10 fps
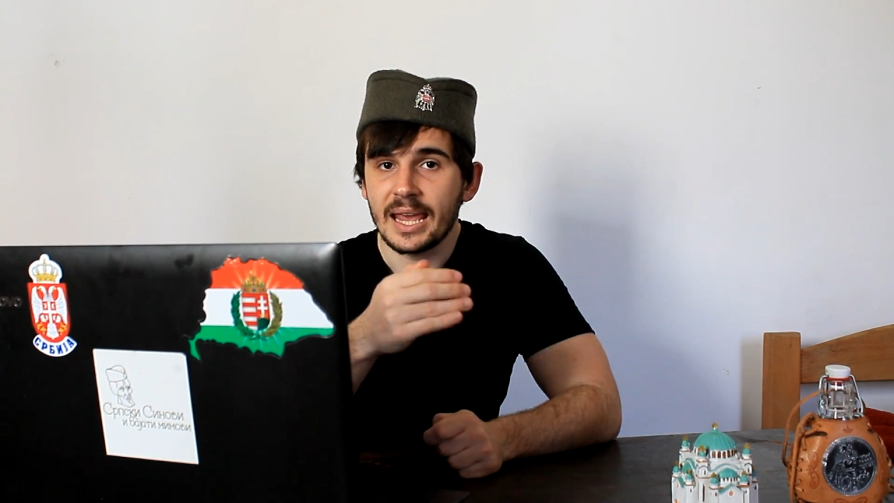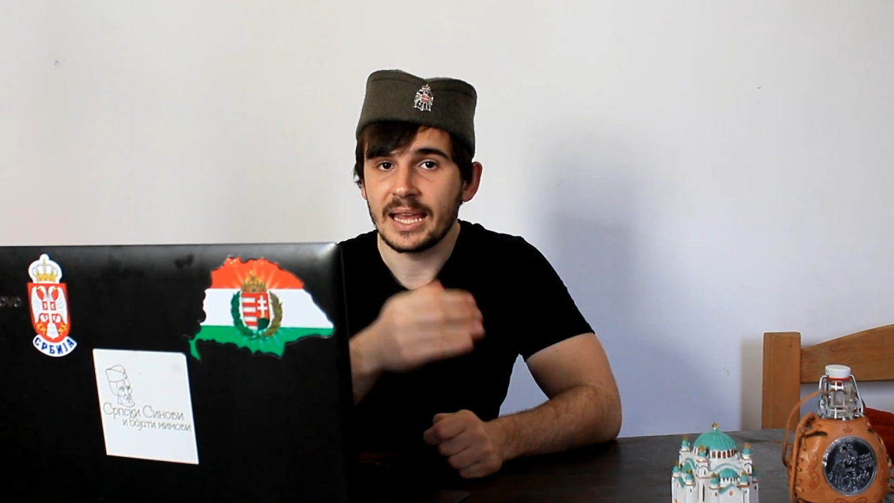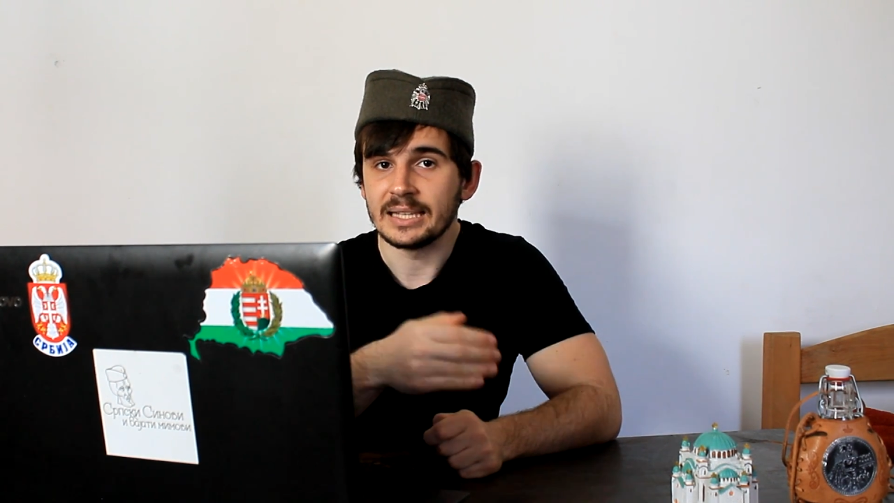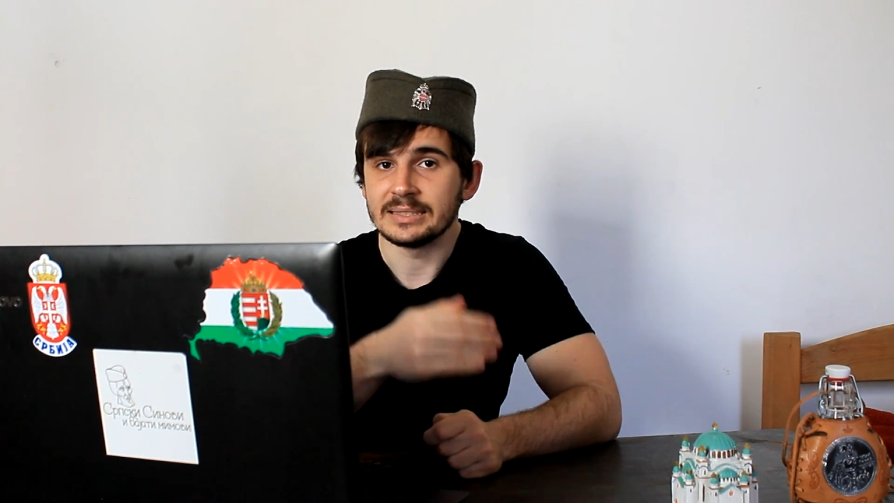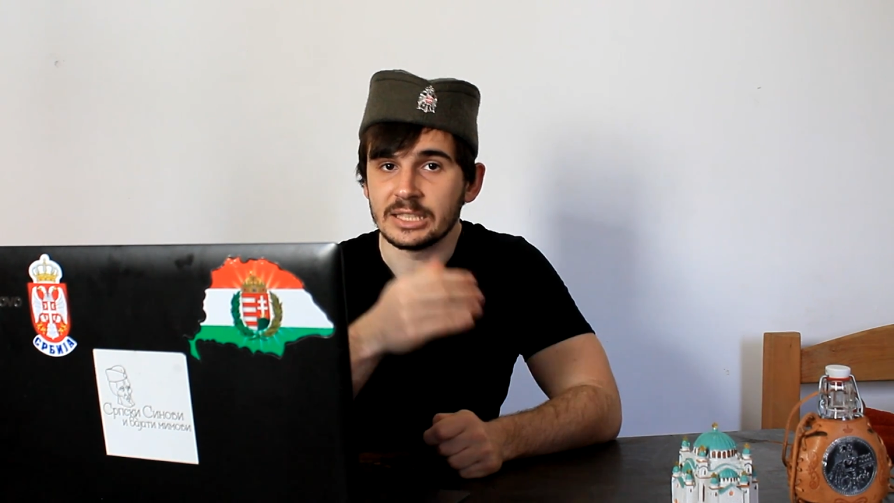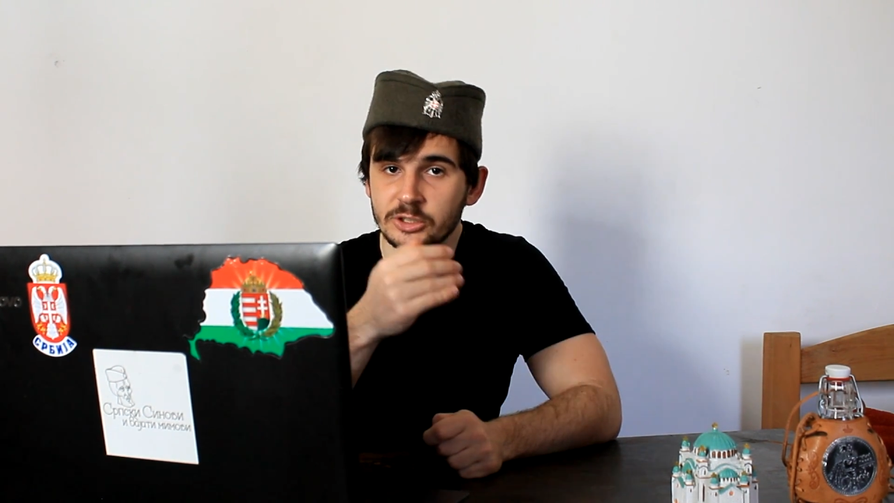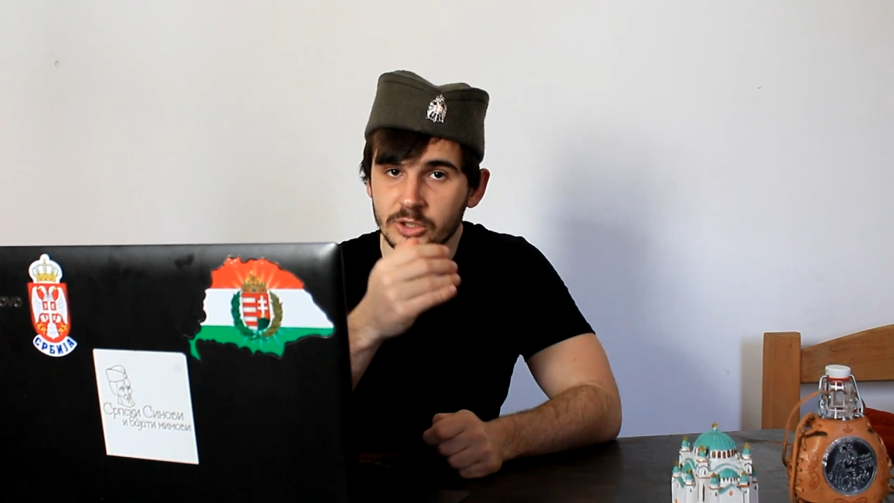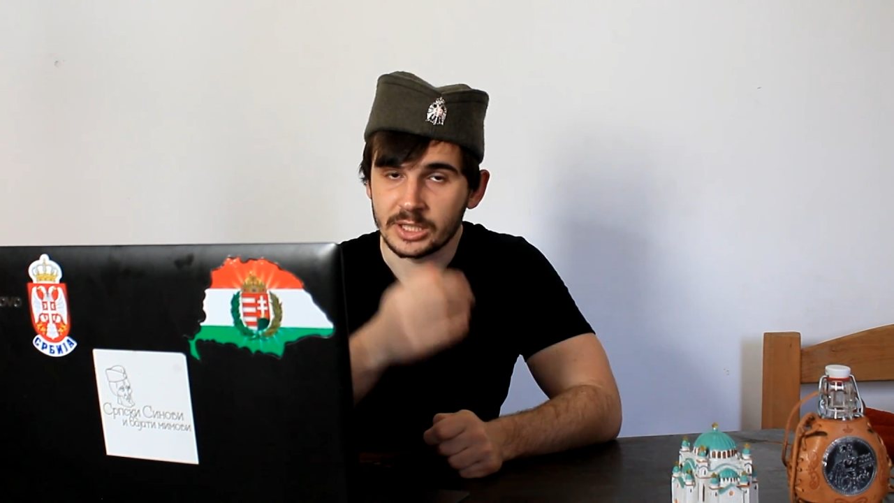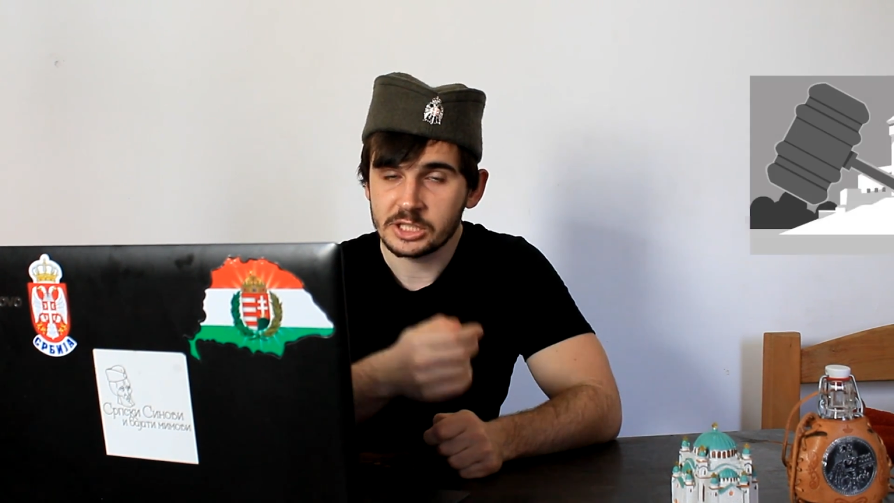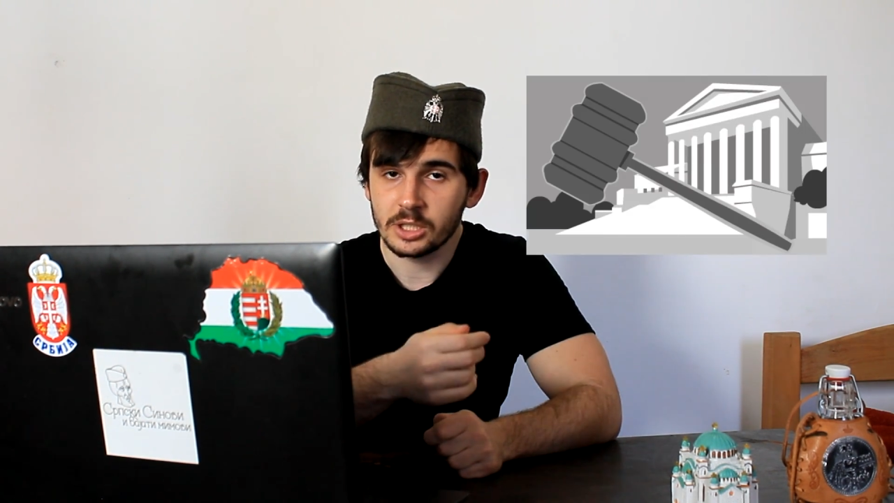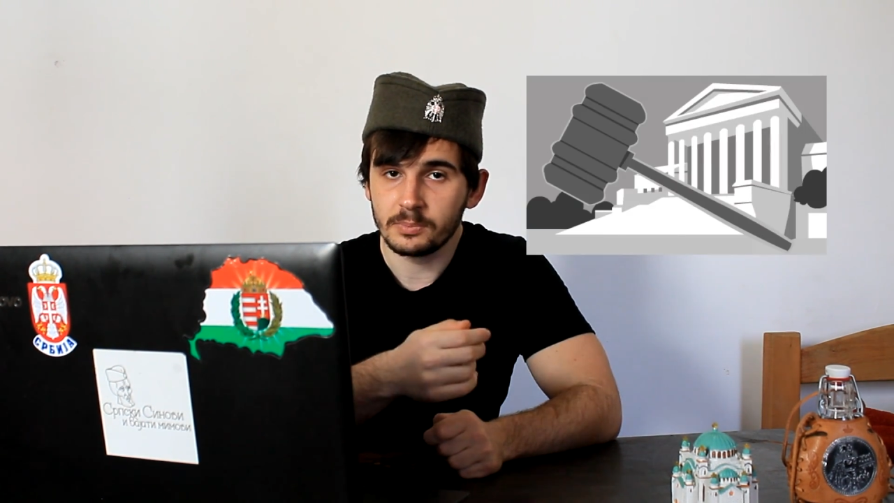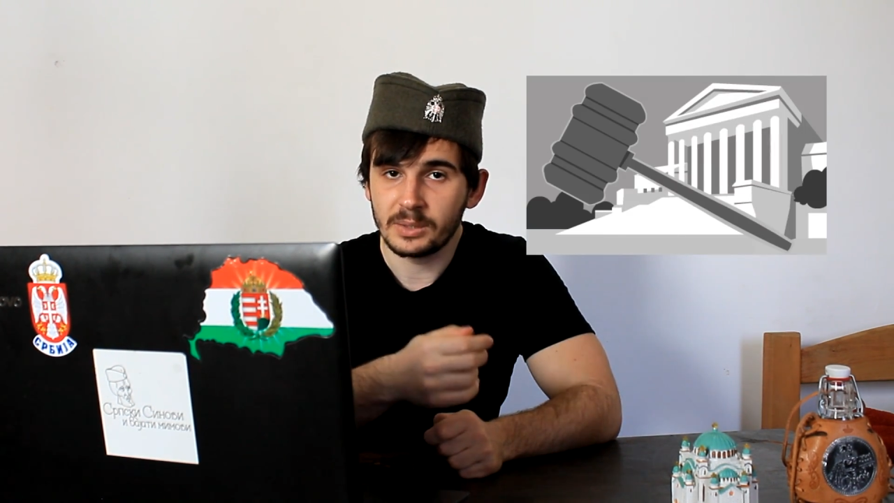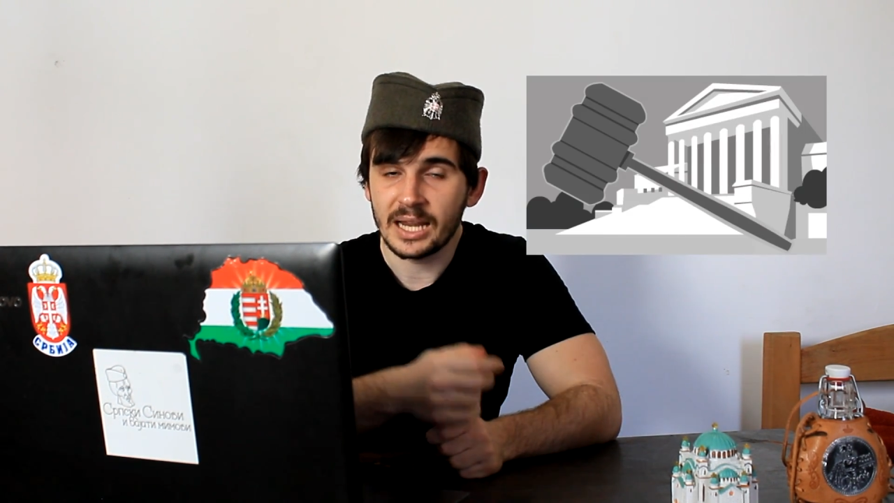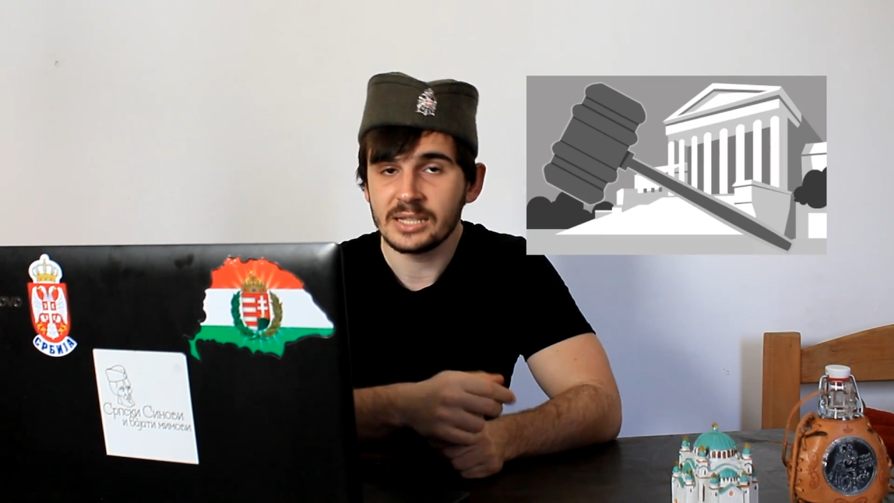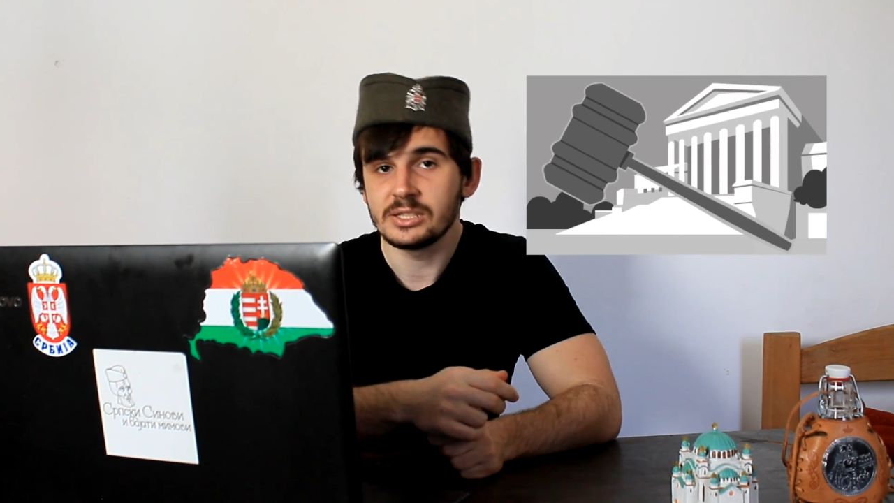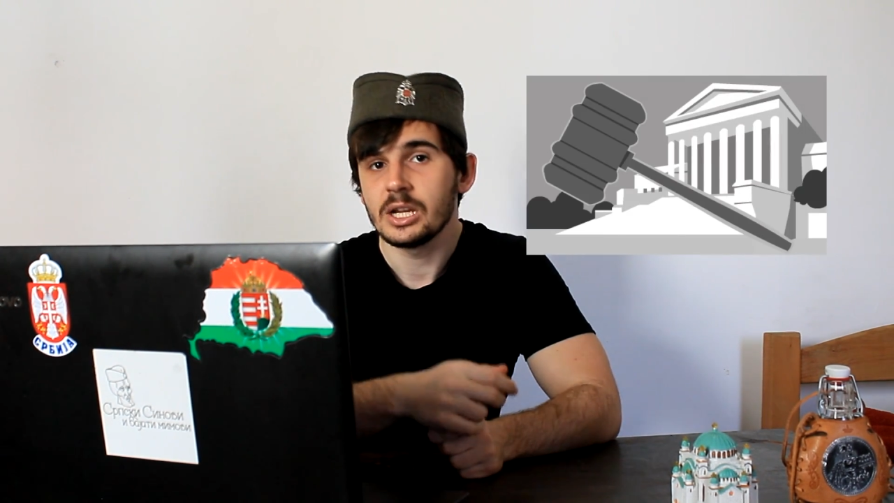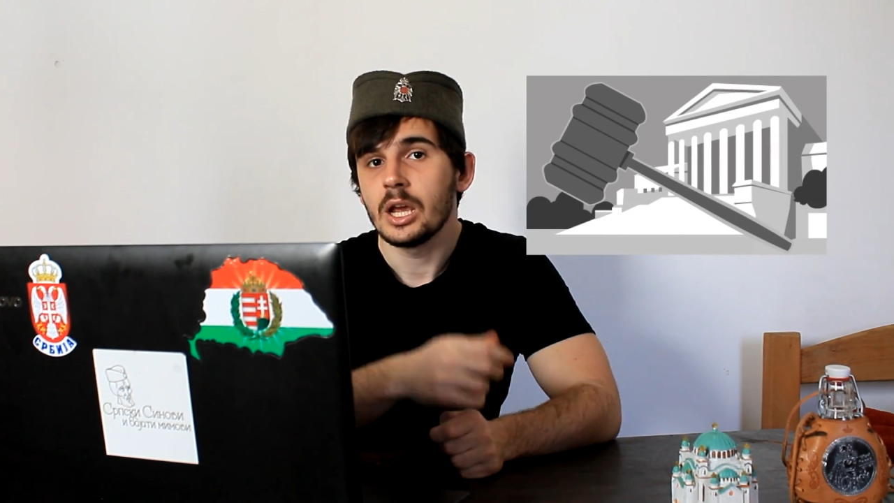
is the judicial branch,